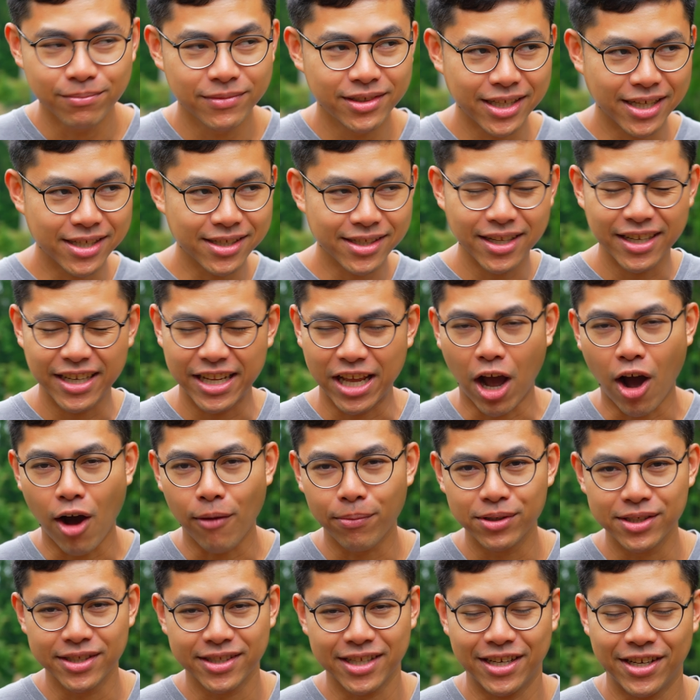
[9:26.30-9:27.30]
Jason the
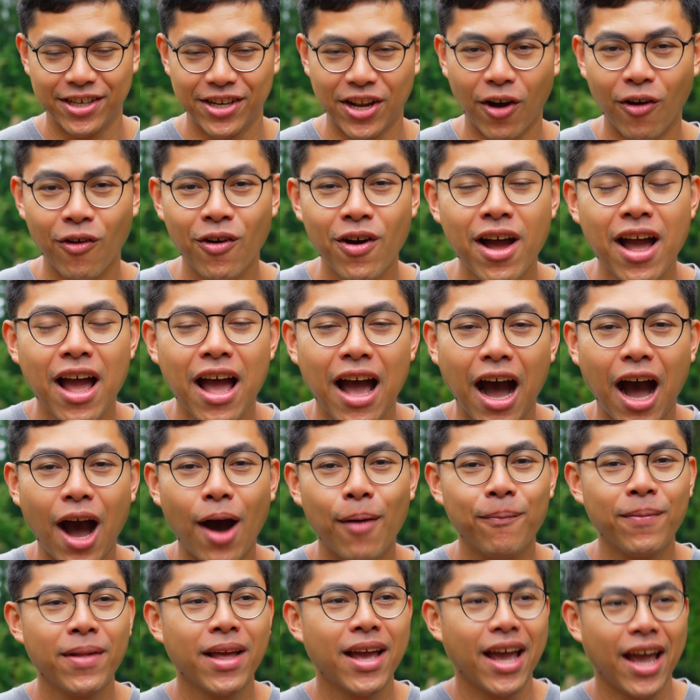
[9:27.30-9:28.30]
opposite though.
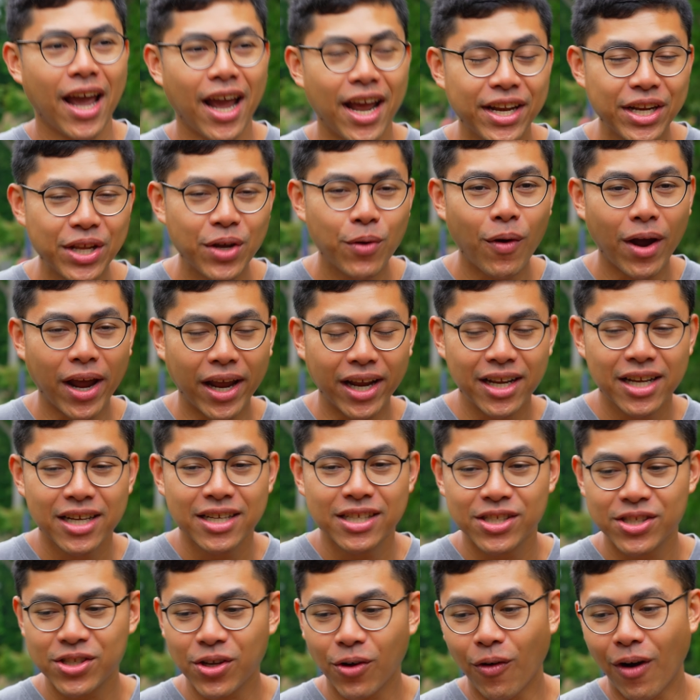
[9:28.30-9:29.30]
Anyway,
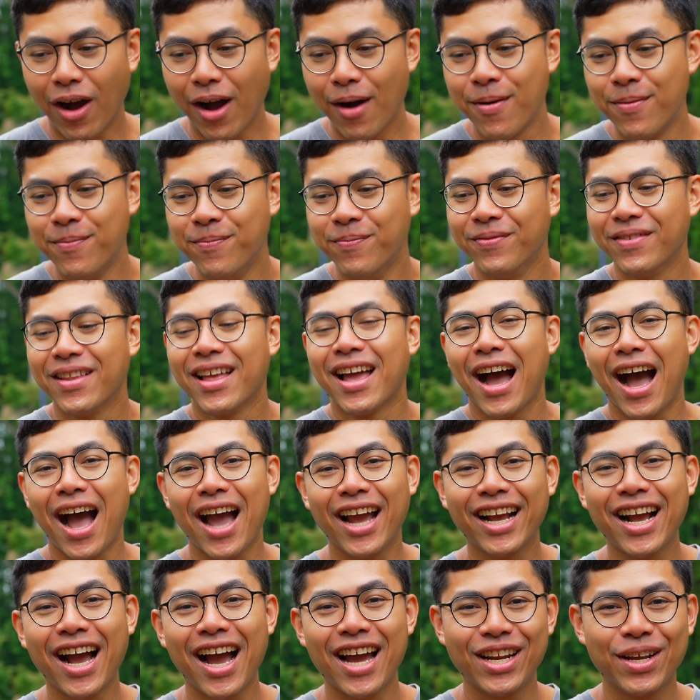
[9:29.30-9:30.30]
so
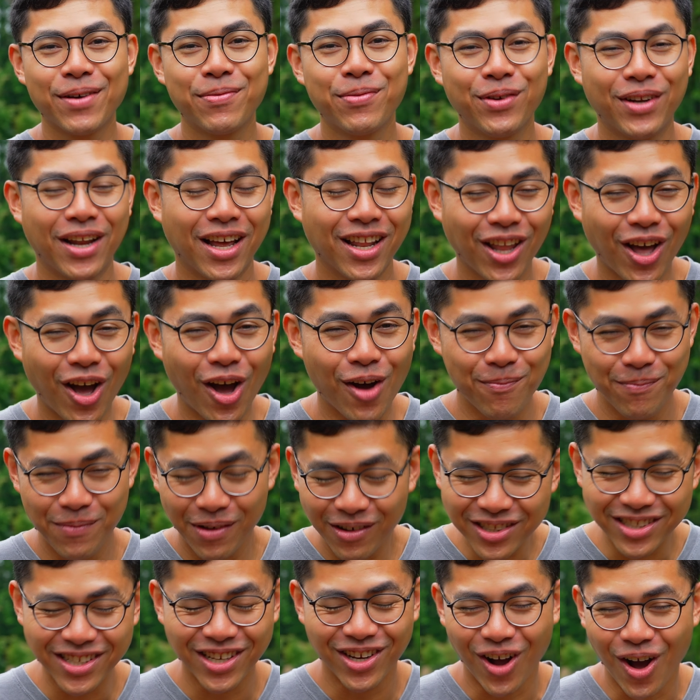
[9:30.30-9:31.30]
I kind of put a lot of
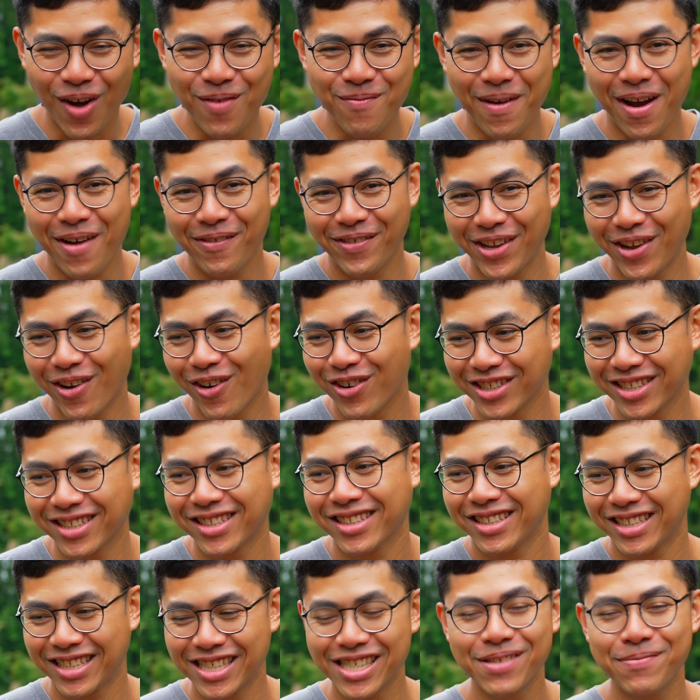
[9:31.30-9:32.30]
music on my videos
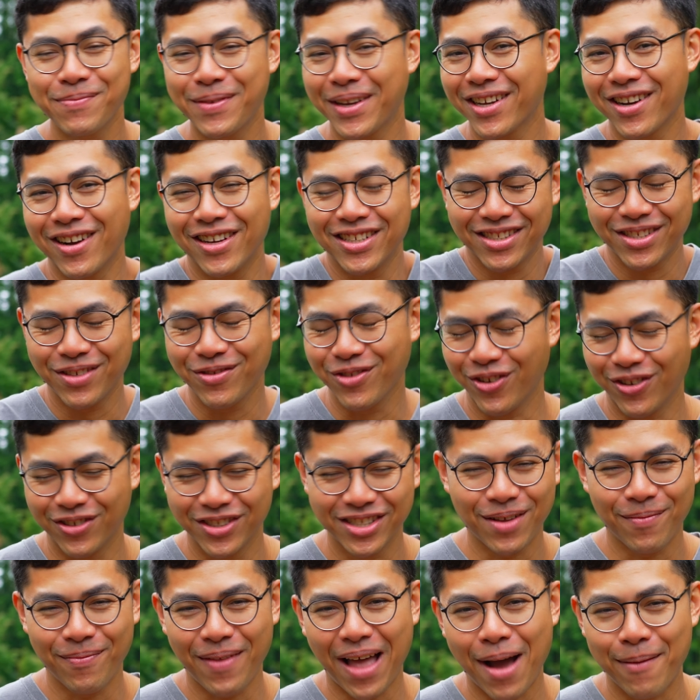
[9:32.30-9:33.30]
just because, you know,
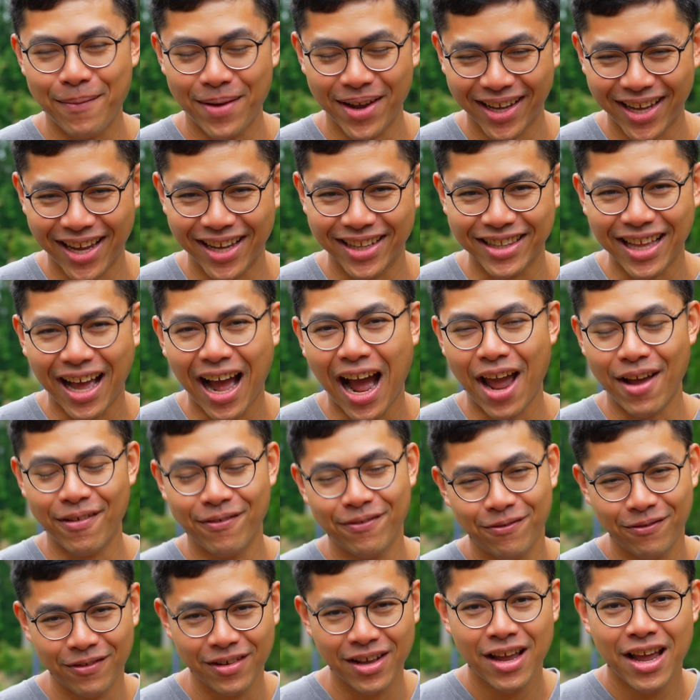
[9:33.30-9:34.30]
sometimes I get tired
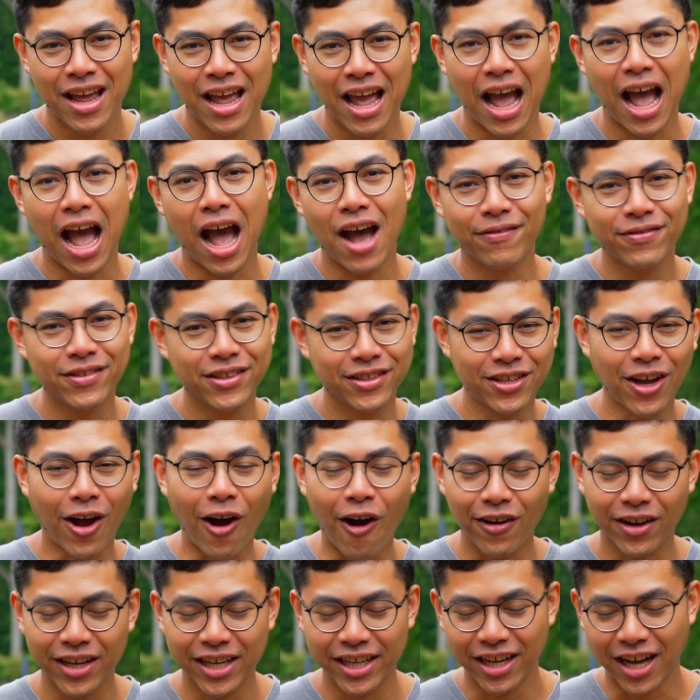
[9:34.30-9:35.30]
after
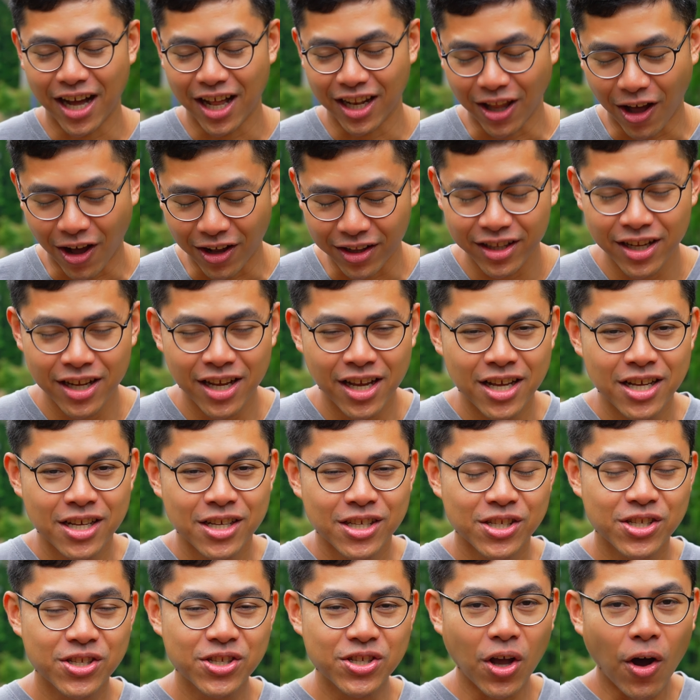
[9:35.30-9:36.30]
talking a lot.
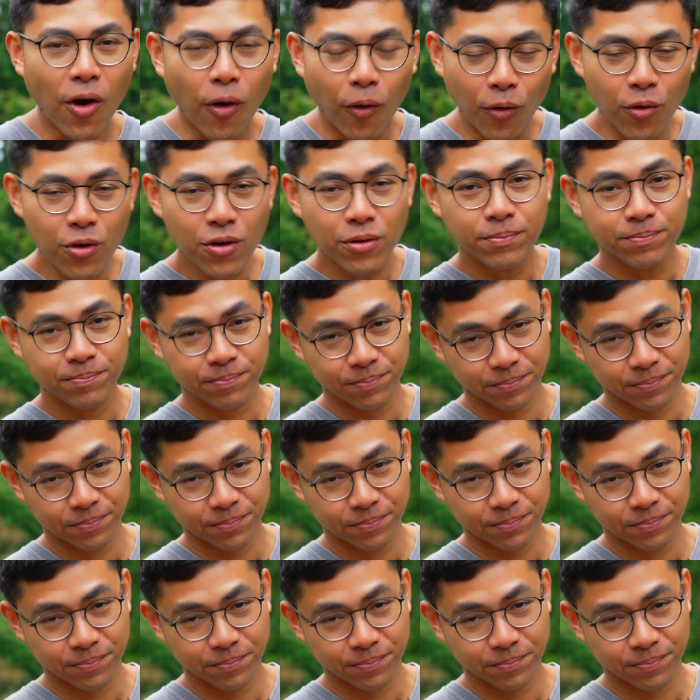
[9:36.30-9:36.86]
So